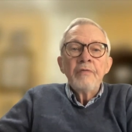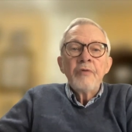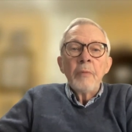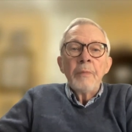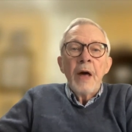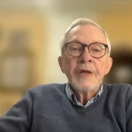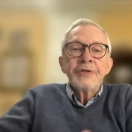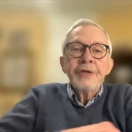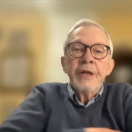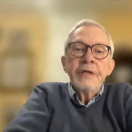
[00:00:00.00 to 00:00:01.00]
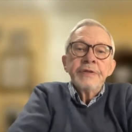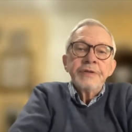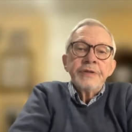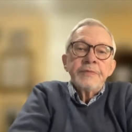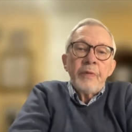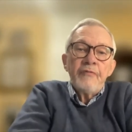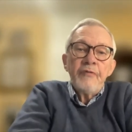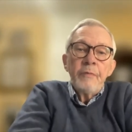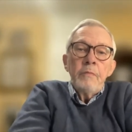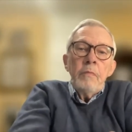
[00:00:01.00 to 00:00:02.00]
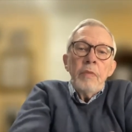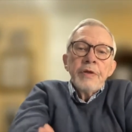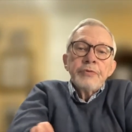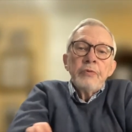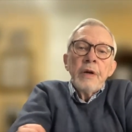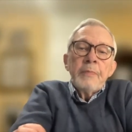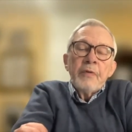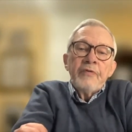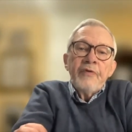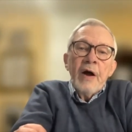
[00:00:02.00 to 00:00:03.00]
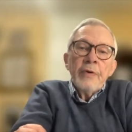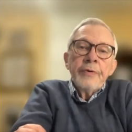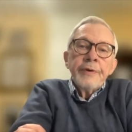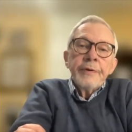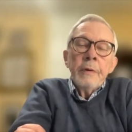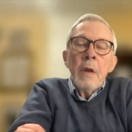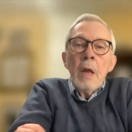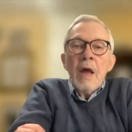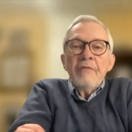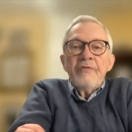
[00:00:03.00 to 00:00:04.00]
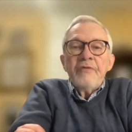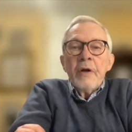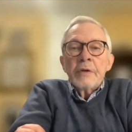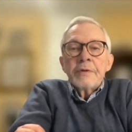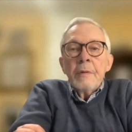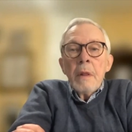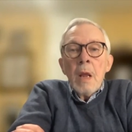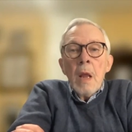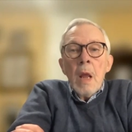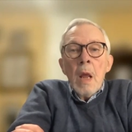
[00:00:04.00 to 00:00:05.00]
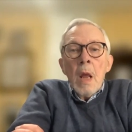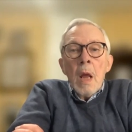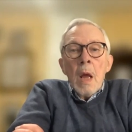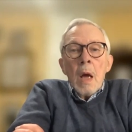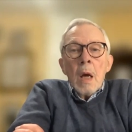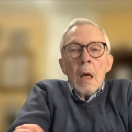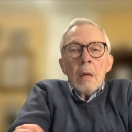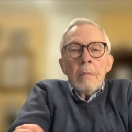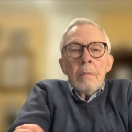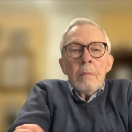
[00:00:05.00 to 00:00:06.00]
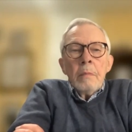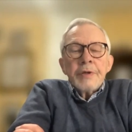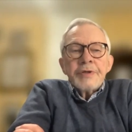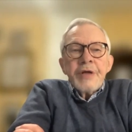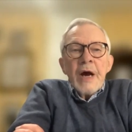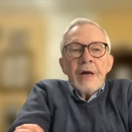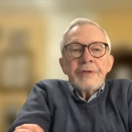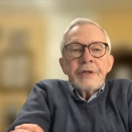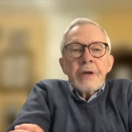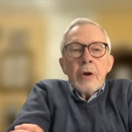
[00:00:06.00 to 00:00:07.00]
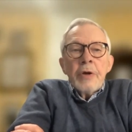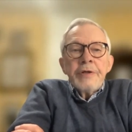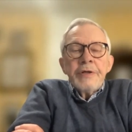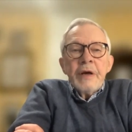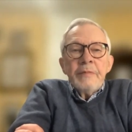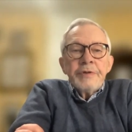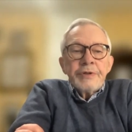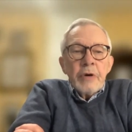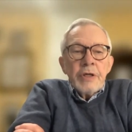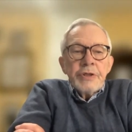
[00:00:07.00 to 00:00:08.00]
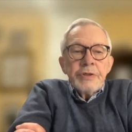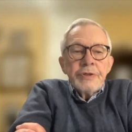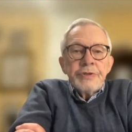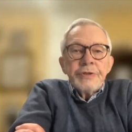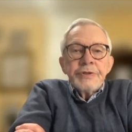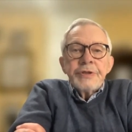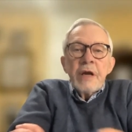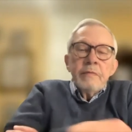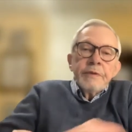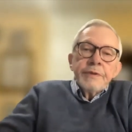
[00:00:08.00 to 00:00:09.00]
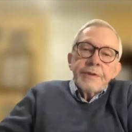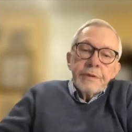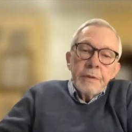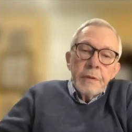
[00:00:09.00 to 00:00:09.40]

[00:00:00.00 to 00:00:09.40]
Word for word: for Palestinians is, is really profound and, and felt. Um, but signs carried in demonstrations and statements,